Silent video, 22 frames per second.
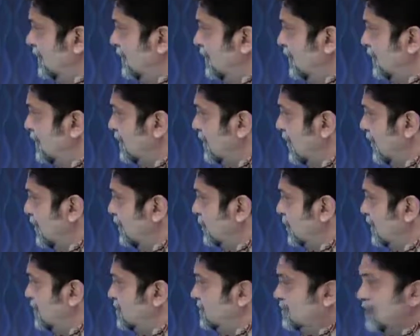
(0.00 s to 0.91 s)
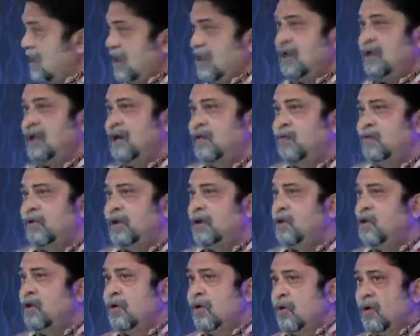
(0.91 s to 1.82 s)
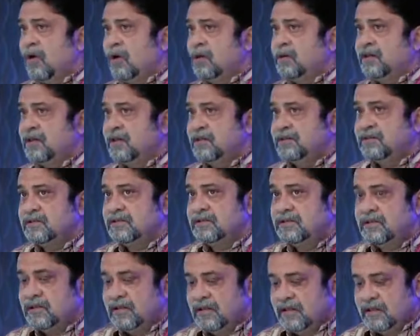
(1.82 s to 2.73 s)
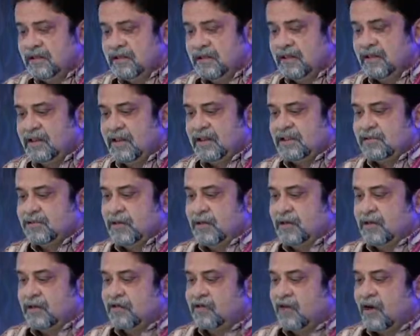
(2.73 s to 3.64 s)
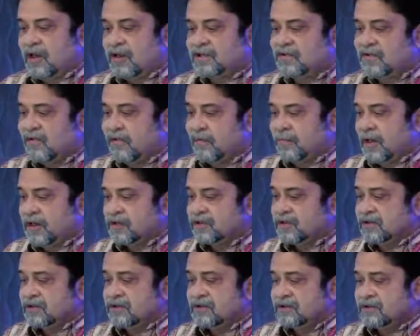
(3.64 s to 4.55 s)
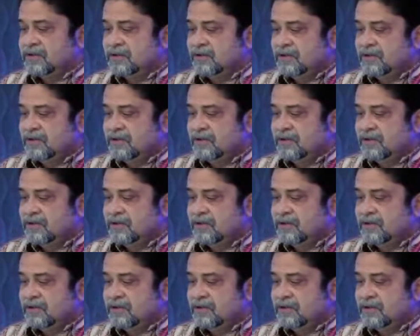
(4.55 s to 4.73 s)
it can be seen. We know all this, that there's been a transformation,